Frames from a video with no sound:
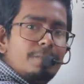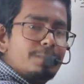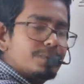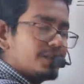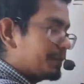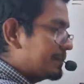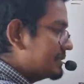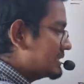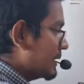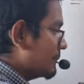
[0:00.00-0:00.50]

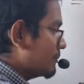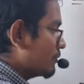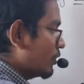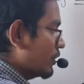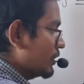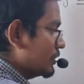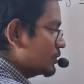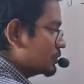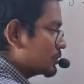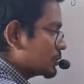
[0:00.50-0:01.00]
that means I am
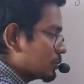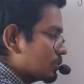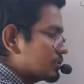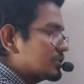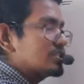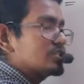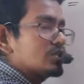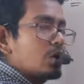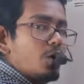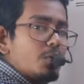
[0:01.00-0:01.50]
going to throw
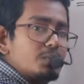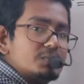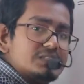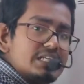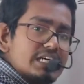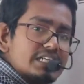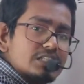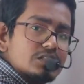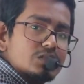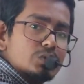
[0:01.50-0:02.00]
this
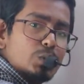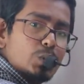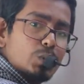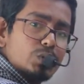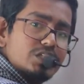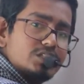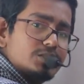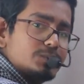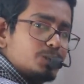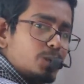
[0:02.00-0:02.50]
object, throw
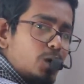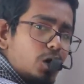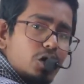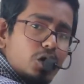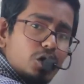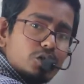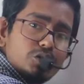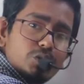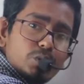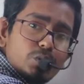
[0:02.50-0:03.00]
this ball
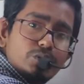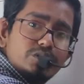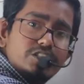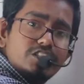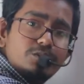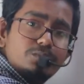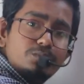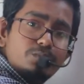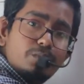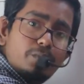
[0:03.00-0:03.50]
or throw
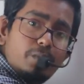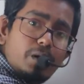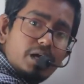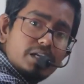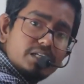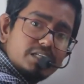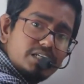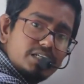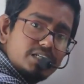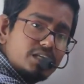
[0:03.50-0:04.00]
this
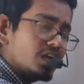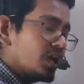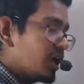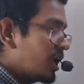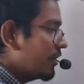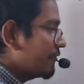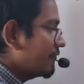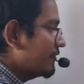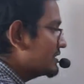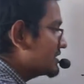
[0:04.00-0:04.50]
marker
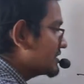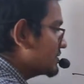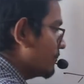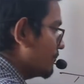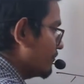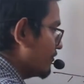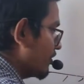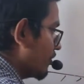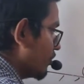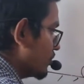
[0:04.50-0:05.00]
with
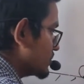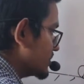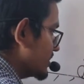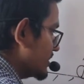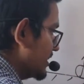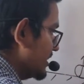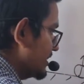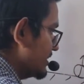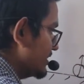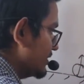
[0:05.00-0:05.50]
some
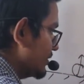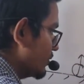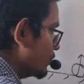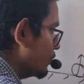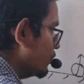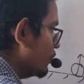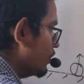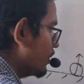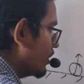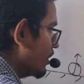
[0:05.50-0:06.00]
velocity
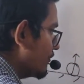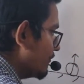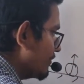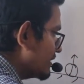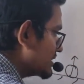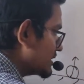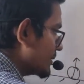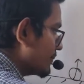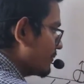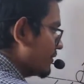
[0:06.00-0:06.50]
u,
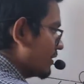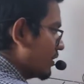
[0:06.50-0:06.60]
it